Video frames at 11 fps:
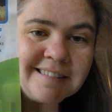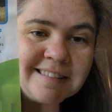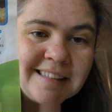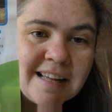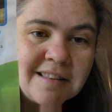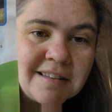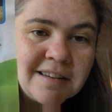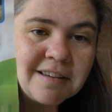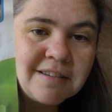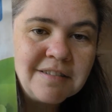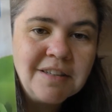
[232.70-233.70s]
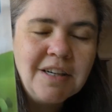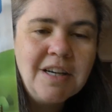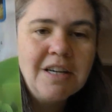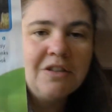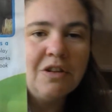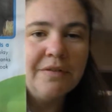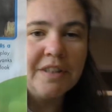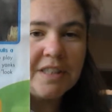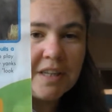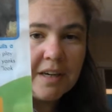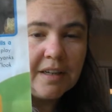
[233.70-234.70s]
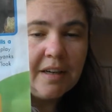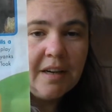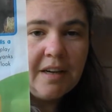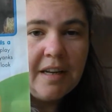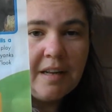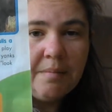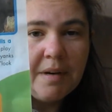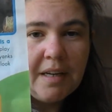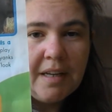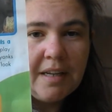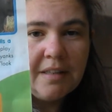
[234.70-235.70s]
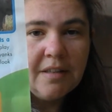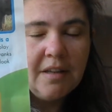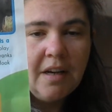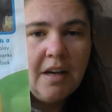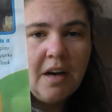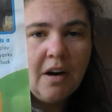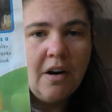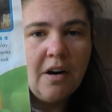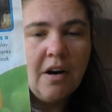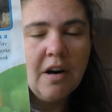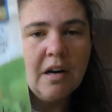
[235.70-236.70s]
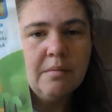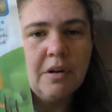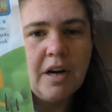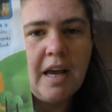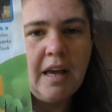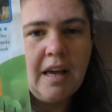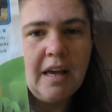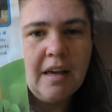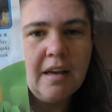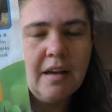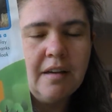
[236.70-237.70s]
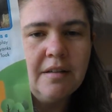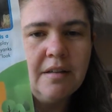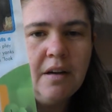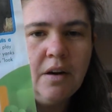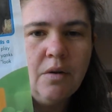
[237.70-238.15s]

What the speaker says: That's cute. Do you ever tug on anybody's arm or hand,